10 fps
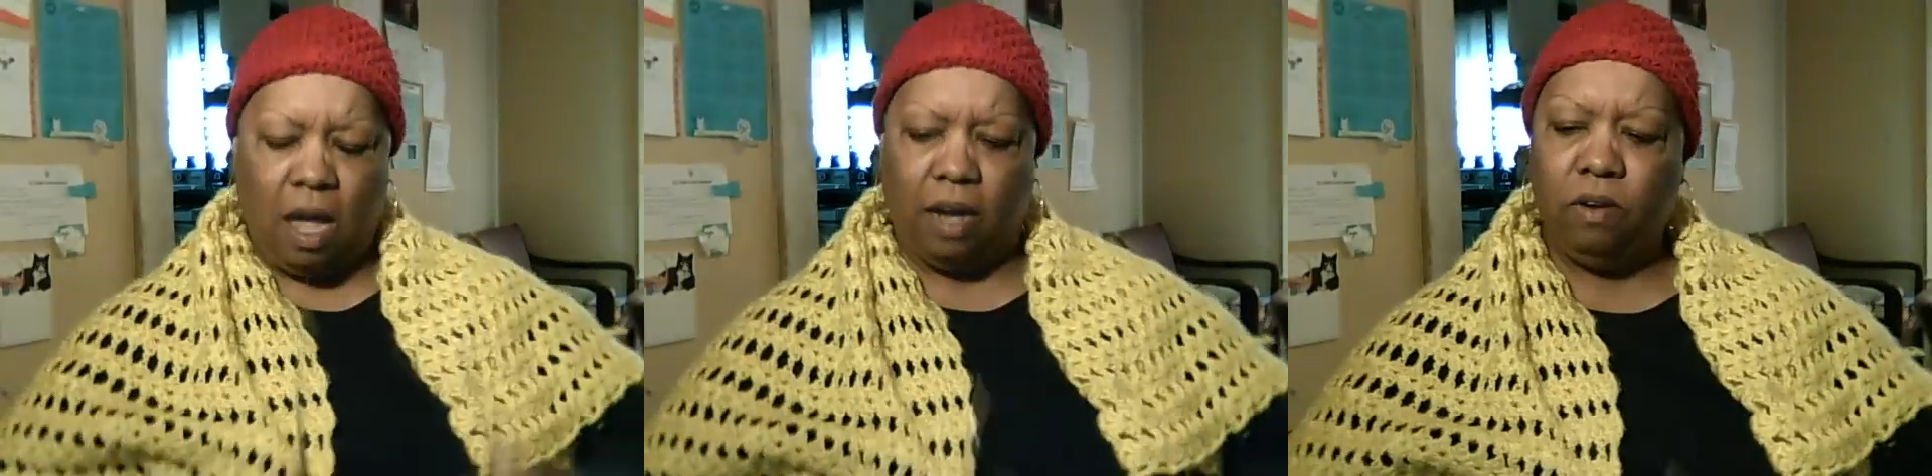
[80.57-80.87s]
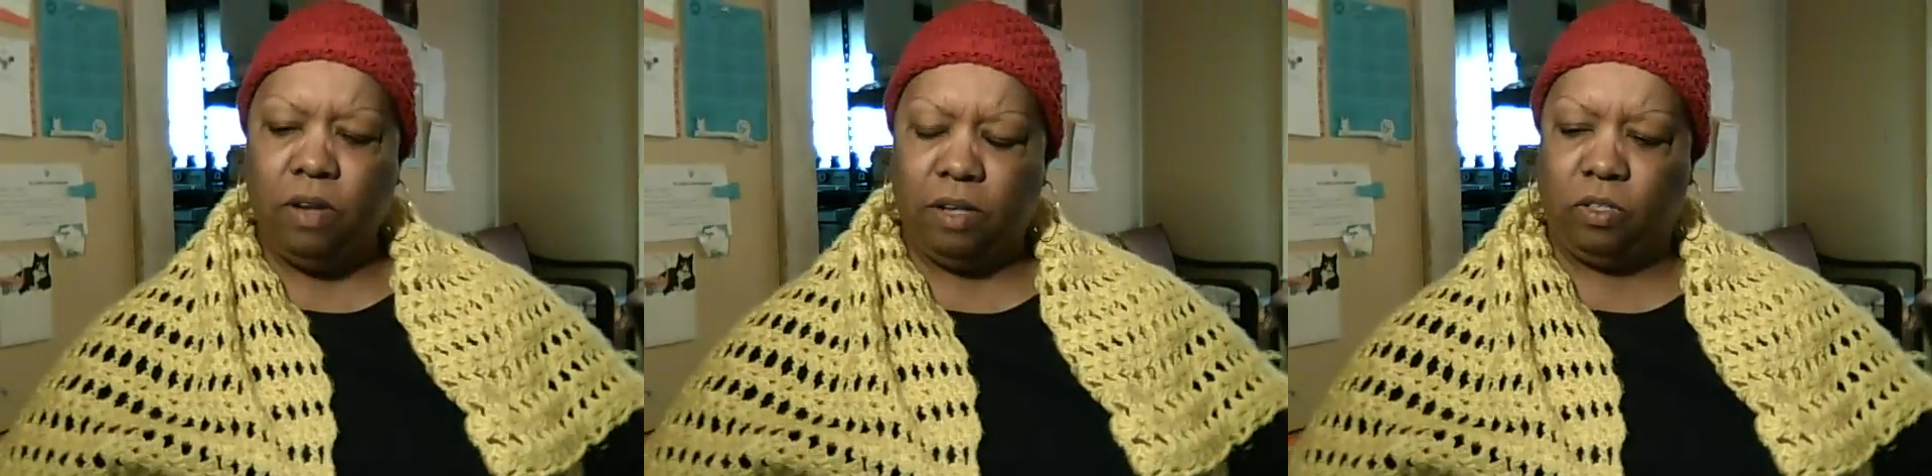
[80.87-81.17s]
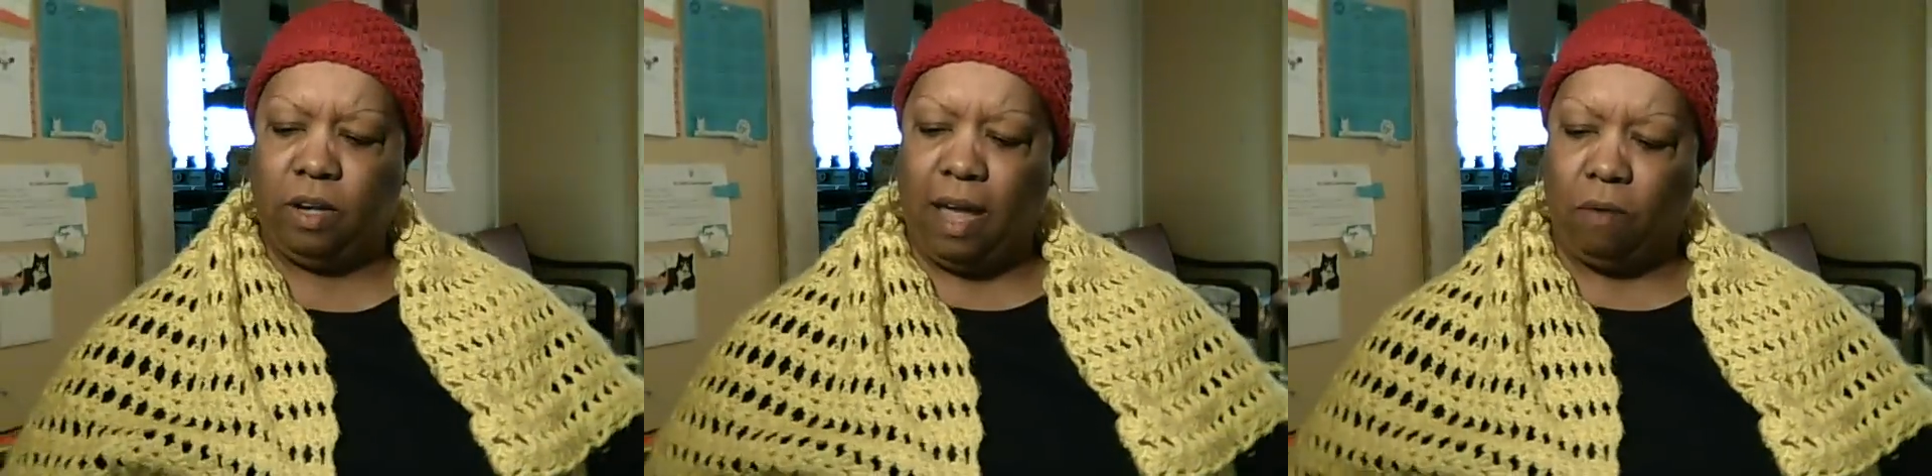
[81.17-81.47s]
I know
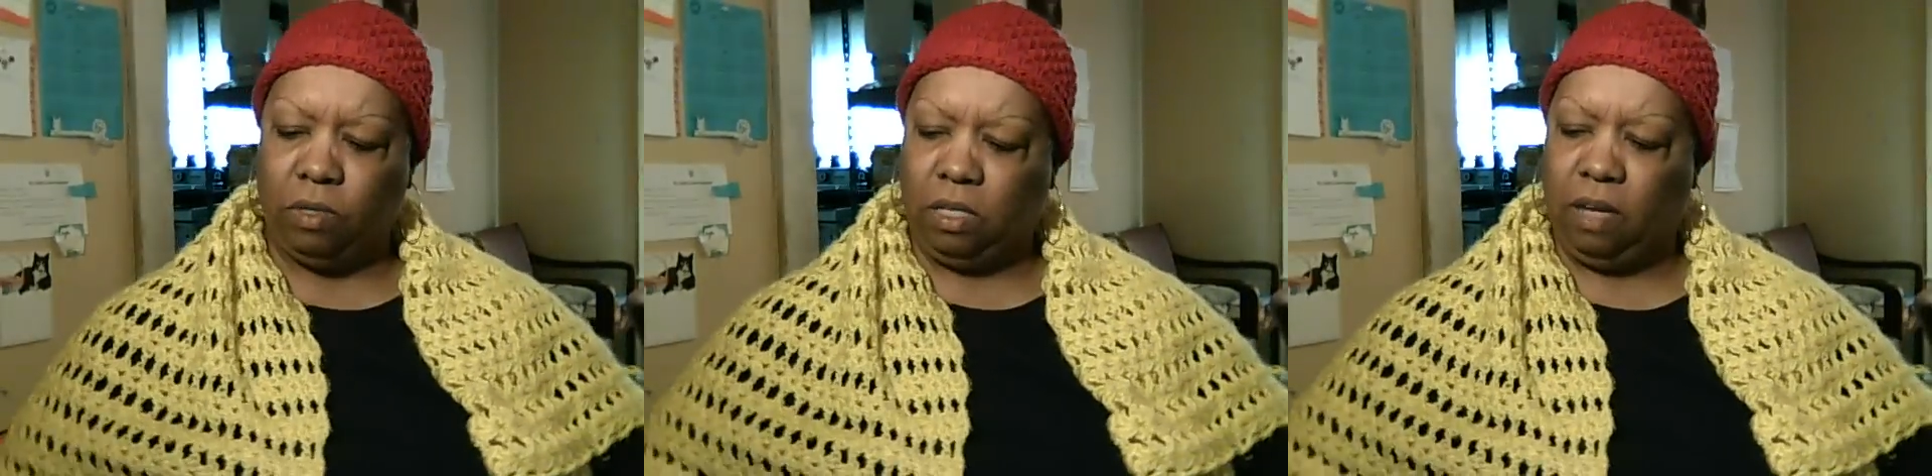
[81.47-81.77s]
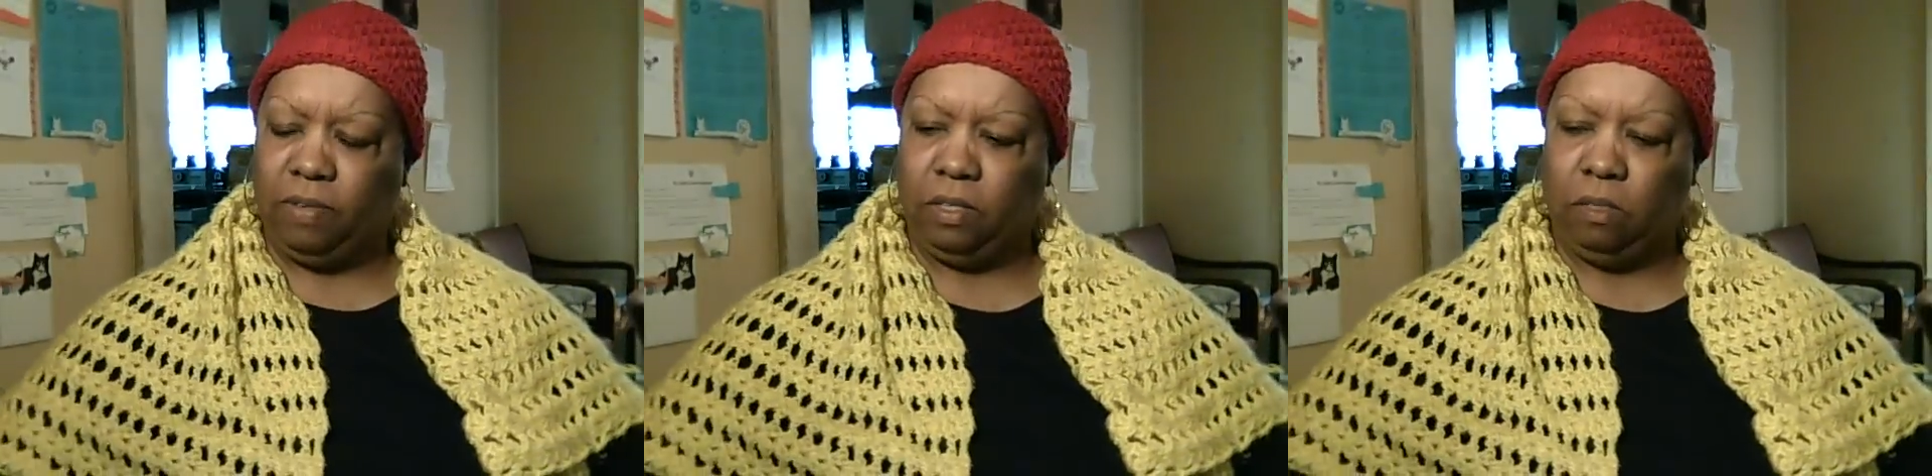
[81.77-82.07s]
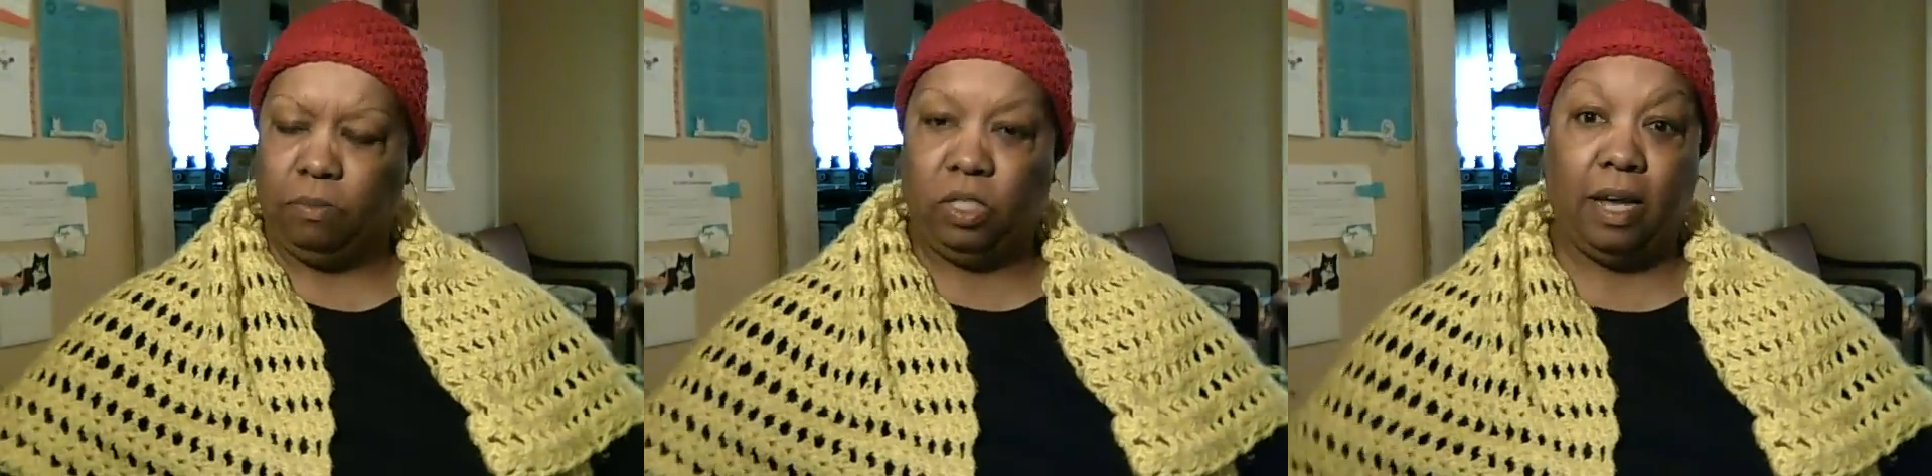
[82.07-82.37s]
yesterday I was giving
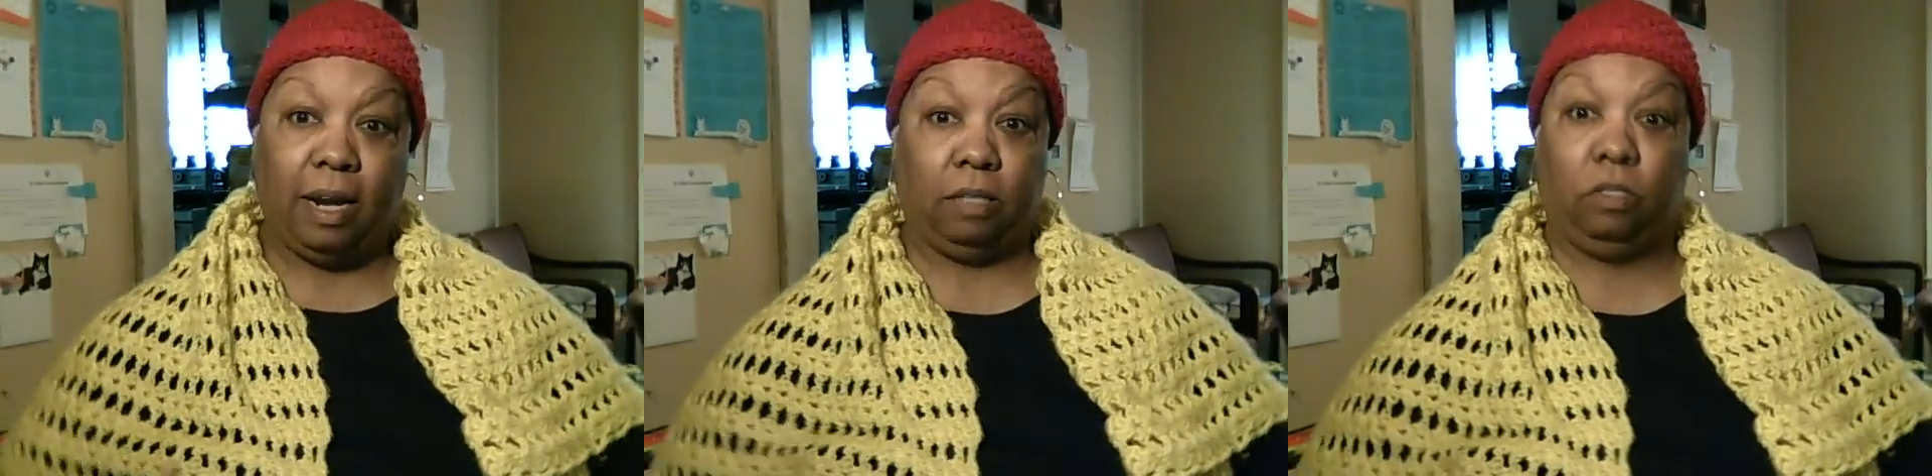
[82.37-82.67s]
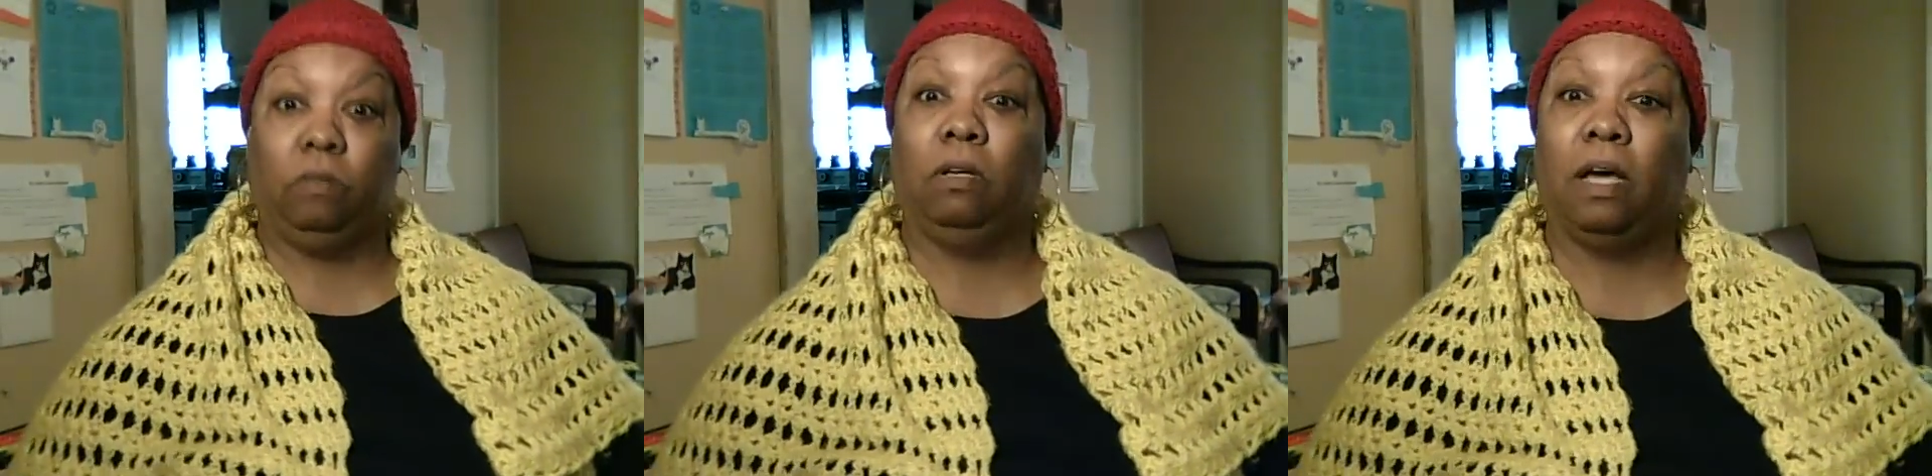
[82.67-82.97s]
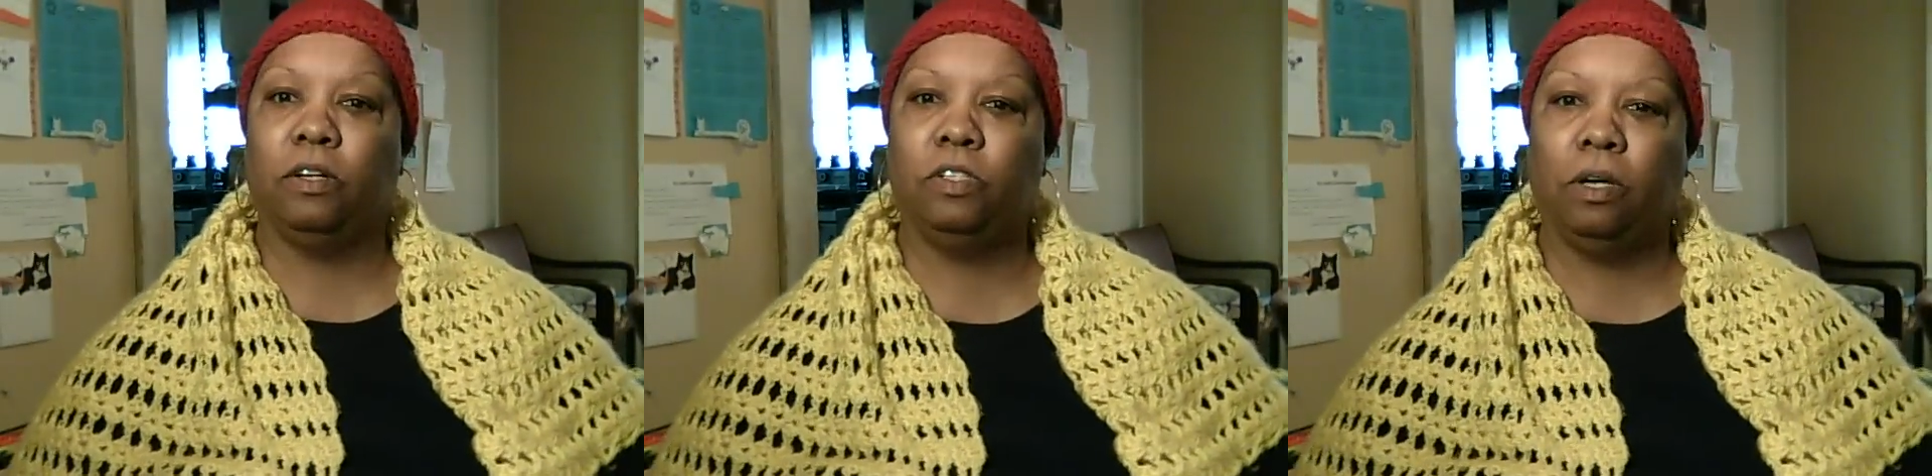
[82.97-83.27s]
some shout-outs to a
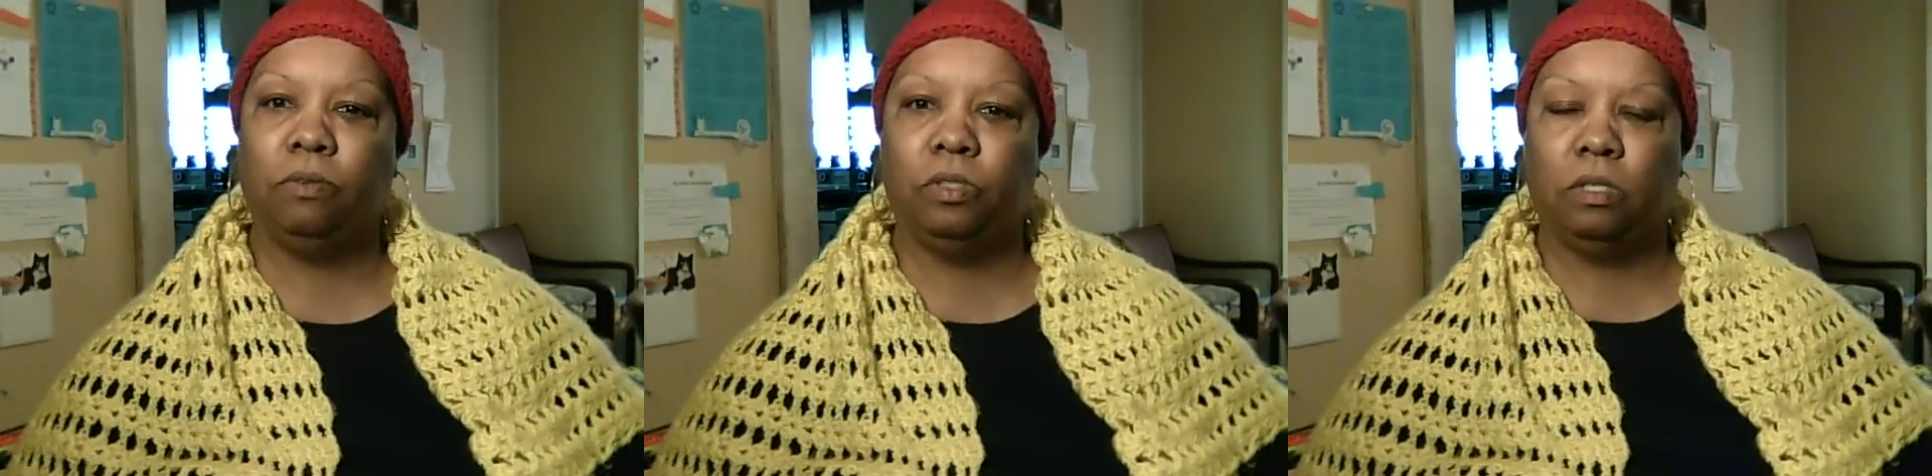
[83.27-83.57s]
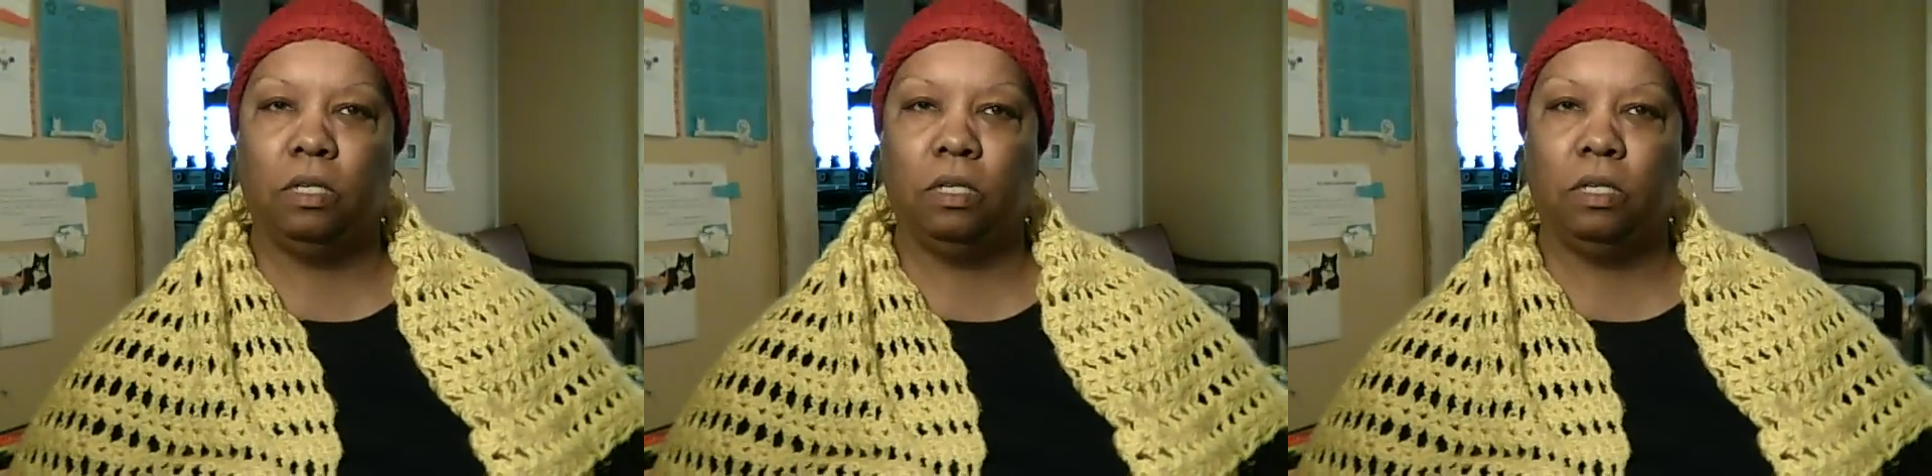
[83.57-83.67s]
lot of churches,